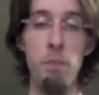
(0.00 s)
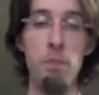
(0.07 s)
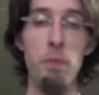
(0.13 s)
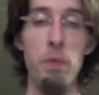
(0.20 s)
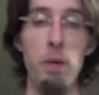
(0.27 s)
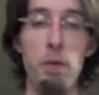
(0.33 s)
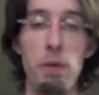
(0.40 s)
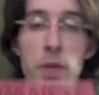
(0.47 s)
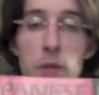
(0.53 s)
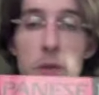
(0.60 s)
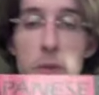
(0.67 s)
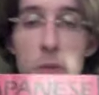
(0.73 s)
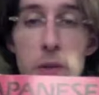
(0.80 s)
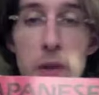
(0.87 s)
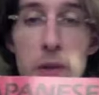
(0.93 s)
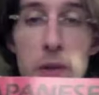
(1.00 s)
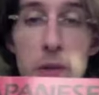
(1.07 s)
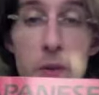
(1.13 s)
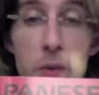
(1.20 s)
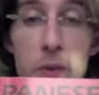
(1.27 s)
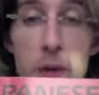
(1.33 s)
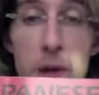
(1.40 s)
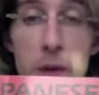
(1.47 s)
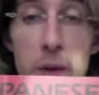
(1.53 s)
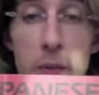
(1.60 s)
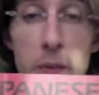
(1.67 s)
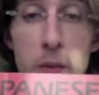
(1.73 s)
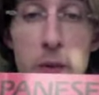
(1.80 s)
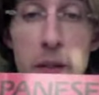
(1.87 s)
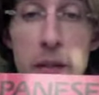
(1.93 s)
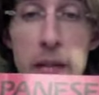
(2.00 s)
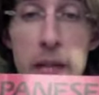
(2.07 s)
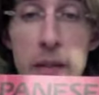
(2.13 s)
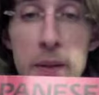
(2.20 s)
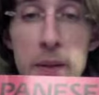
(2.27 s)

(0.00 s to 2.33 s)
eventually move on to volume 3.